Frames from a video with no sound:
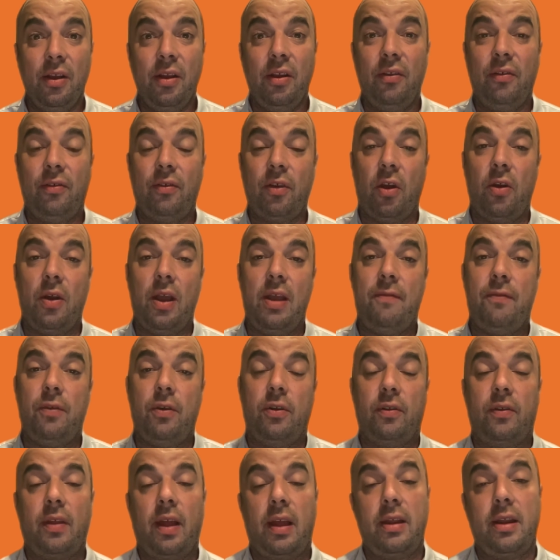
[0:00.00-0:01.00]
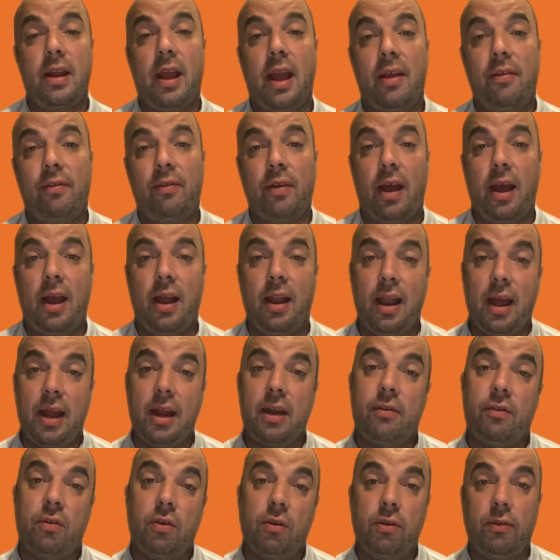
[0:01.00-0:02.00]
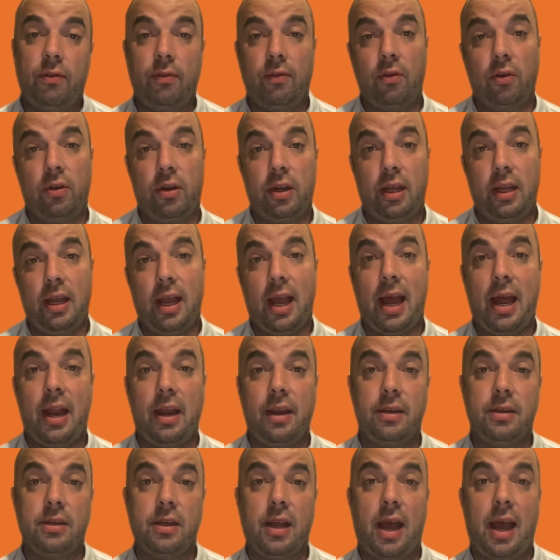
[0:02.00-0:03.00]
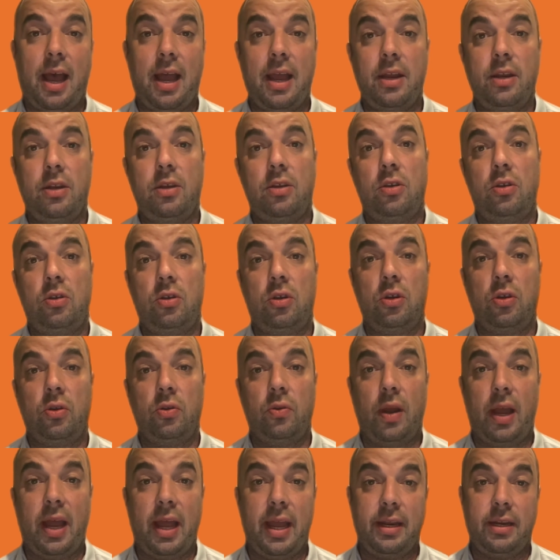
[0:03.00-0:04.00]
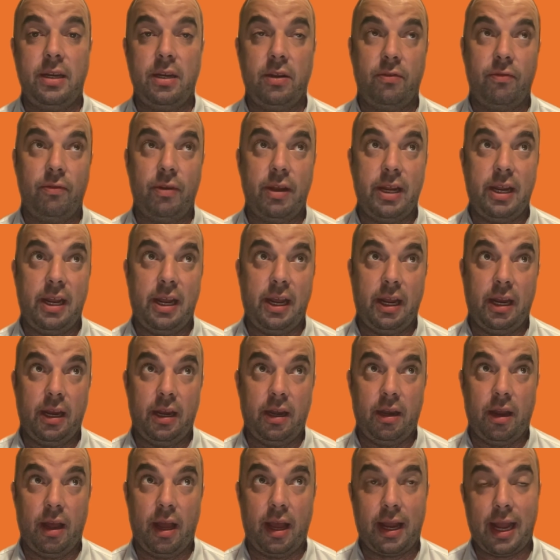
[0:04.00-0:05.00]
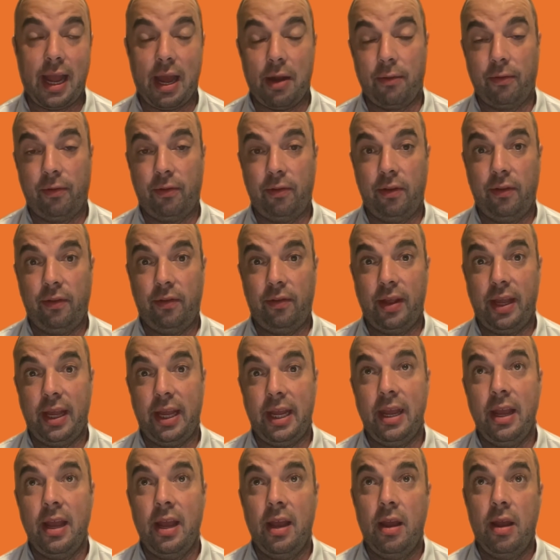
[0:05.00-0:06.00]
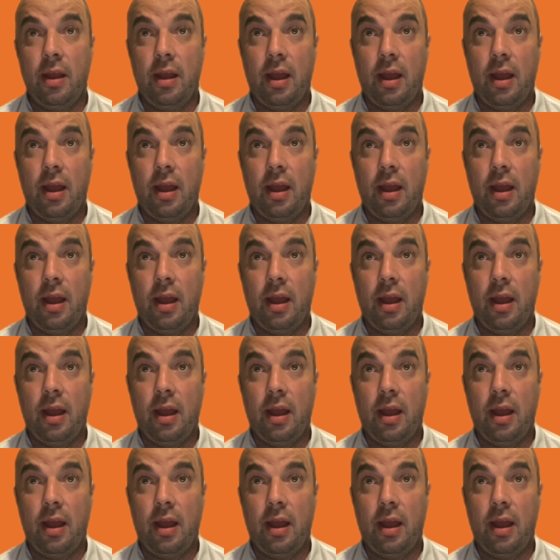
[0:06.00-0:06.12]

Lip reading: So if you just like, yes, I like to study and I do a degree in accountancy